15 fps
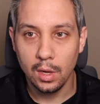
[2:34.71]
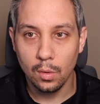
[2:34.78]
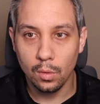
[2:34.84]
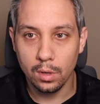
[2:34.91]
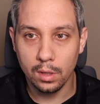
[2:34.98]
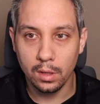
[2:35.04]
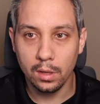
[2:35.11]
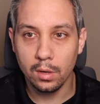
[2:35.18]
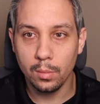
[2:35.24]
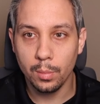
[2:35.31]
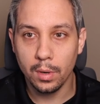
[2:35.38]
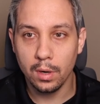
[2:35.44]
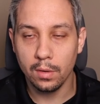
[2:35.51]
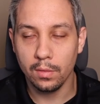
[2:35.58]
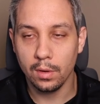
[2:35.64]
what a little
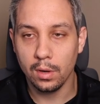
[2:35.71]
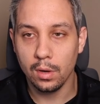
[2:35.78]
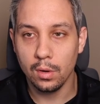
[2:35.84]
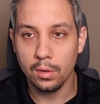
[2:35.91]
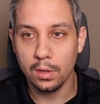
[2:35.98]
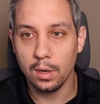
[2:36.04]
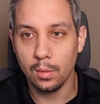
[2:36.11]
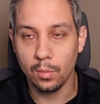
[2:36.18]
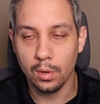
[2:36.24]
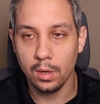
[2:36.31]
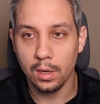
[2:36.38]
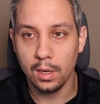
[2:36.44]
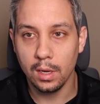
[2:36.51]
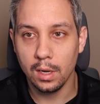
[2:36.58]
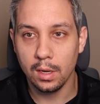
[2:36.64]
part of the code that I'm
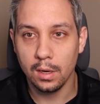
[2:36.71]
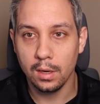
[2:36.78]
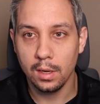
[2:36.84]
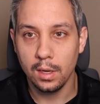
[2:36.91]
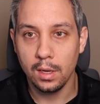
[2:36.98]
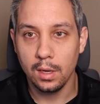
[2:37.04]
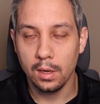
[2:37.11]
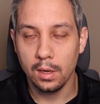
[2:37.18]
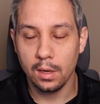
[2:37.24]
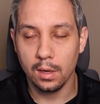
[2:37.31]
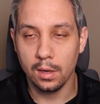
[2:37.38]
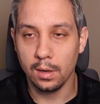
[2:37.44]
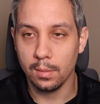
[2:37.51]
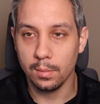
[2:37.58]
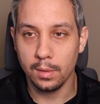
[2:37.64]
working on
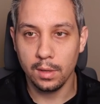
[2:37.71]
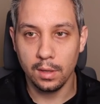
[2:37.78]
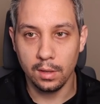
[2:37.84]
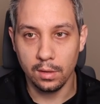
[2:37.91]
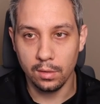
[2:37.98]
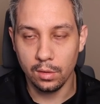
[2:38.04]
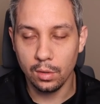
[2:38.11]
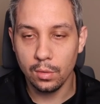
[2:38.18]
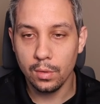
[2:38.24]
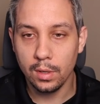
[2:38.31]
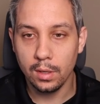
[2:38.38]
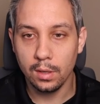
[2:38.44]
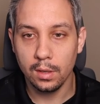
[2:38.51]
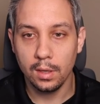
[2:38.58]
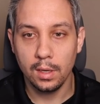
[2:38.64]
um, is
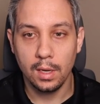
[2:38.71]
doing.